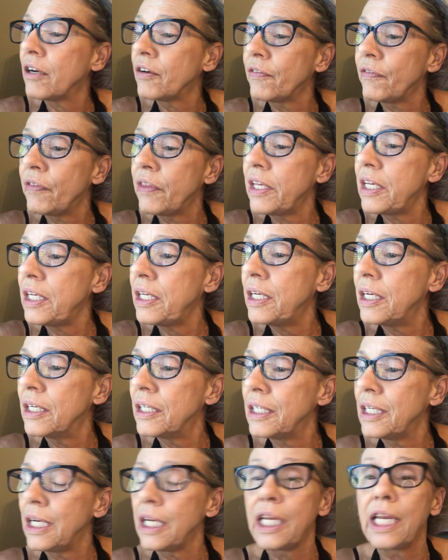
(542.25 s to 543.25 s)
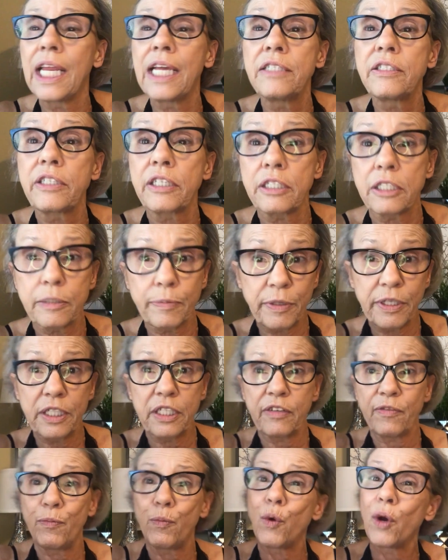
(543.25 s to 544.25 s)
out of the less
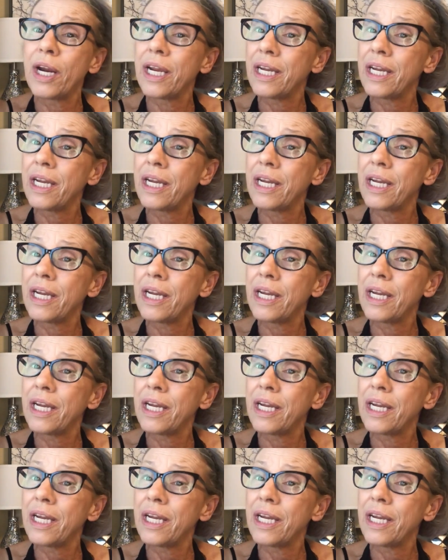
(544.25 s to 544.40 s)
expensive